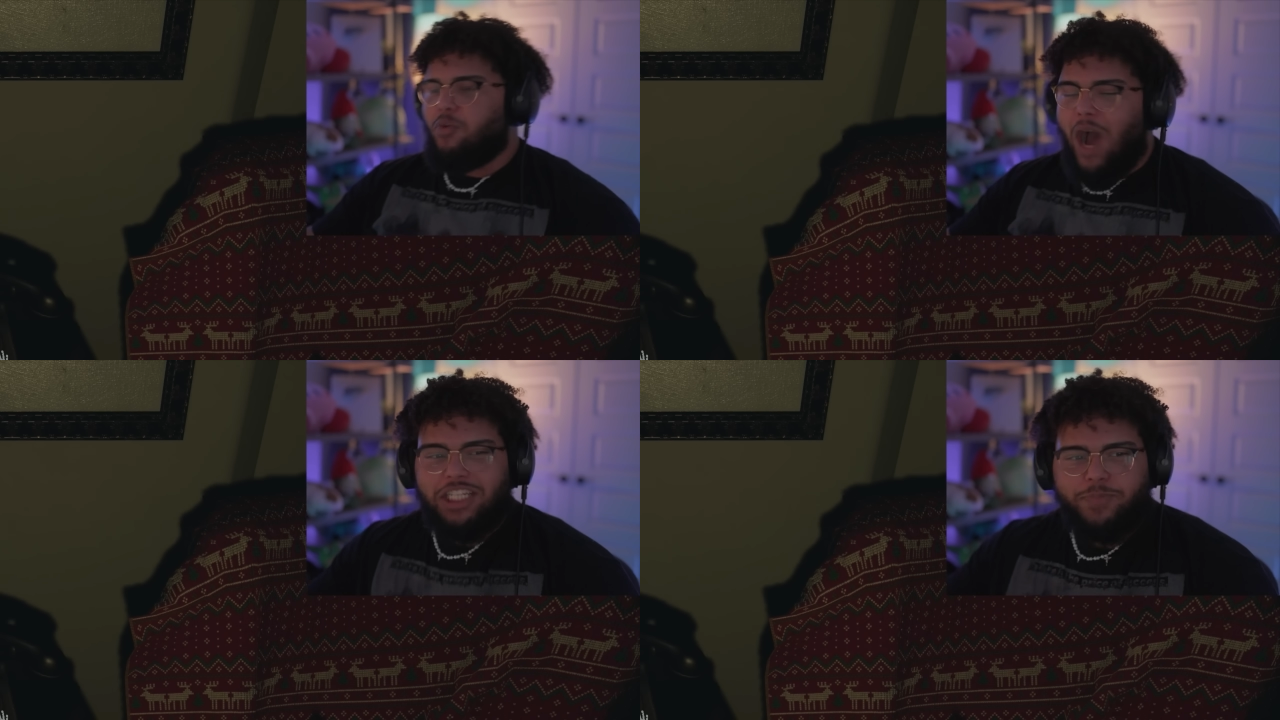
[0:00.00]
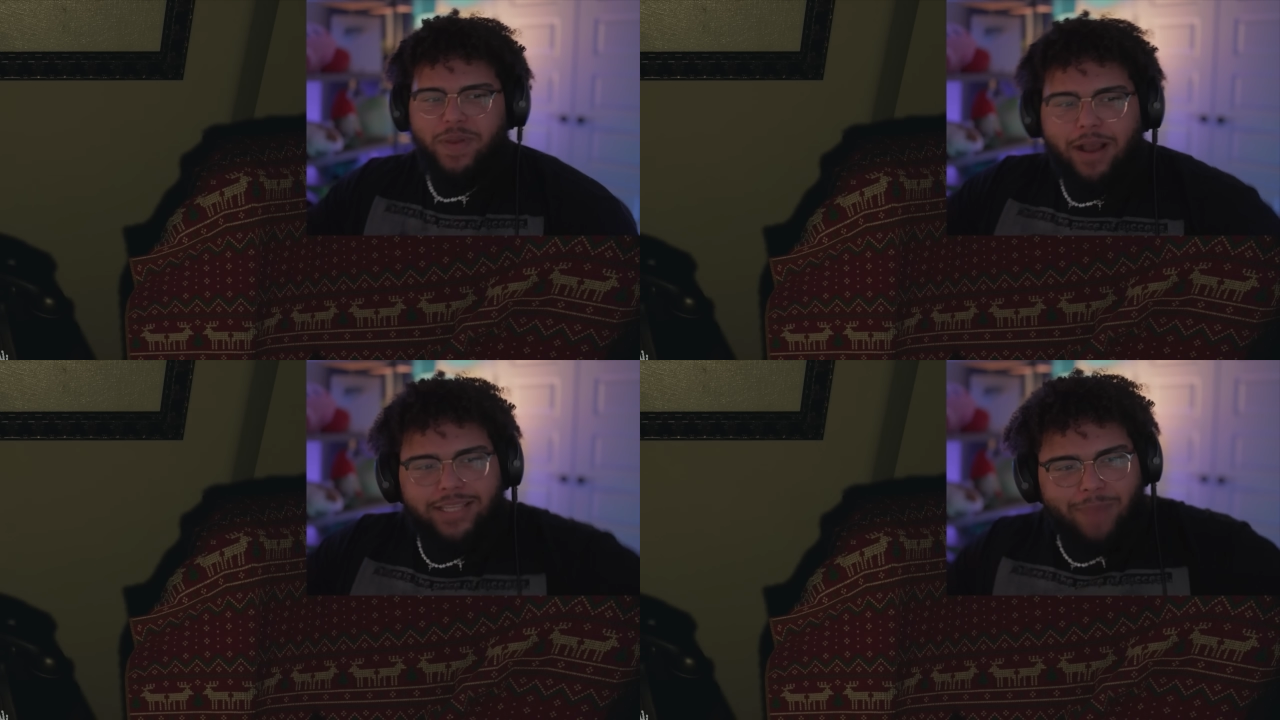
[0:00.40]
Why well, be
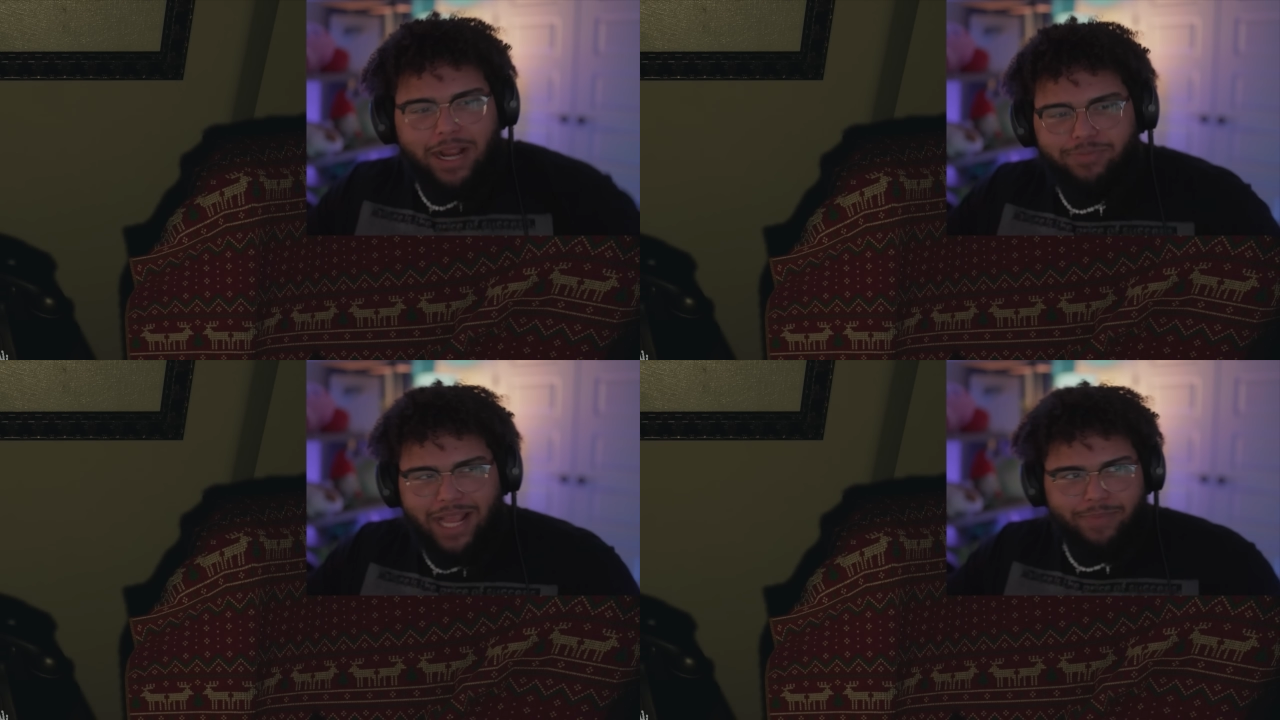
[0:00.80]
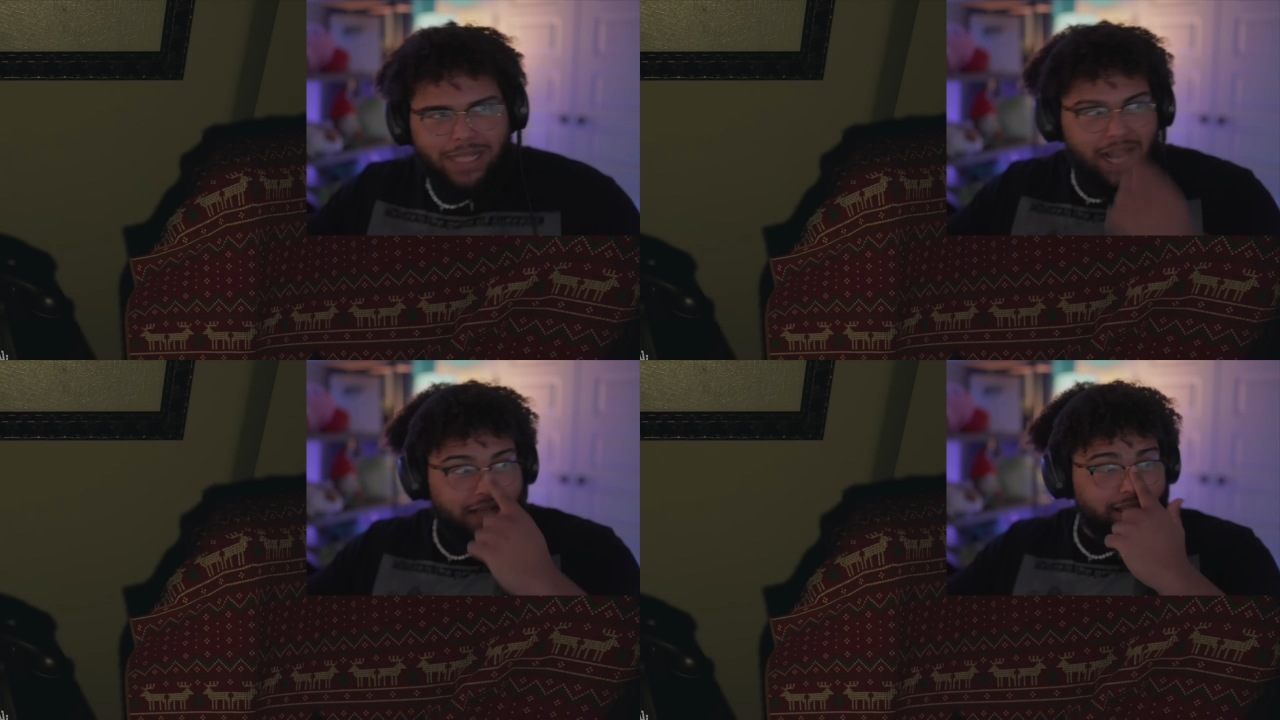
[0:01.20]
my, my like my
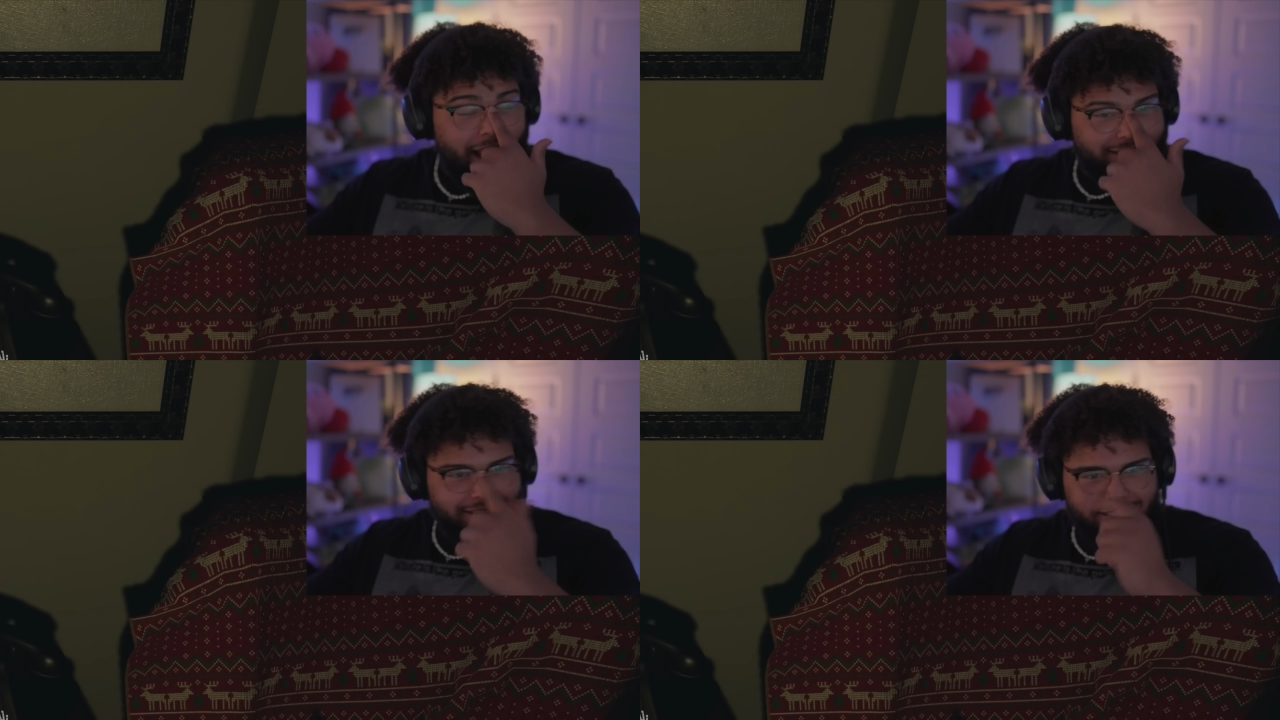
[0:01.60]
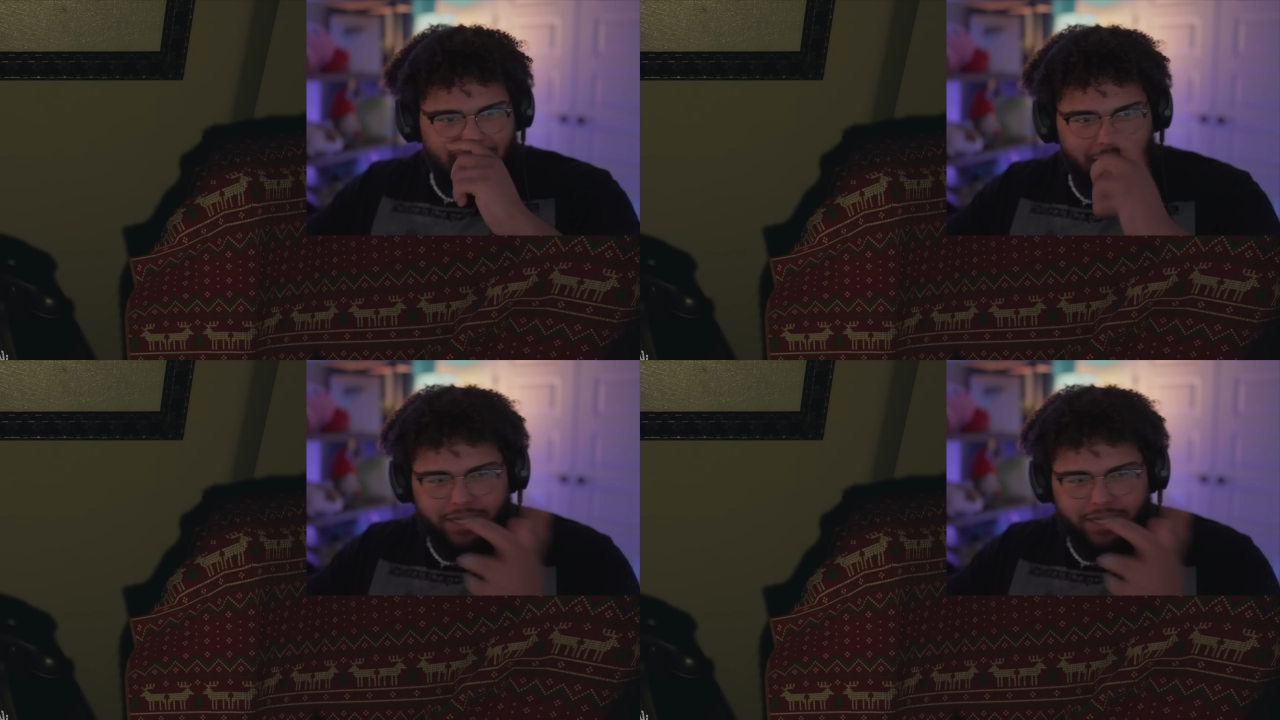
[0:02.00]
toxic ex this entire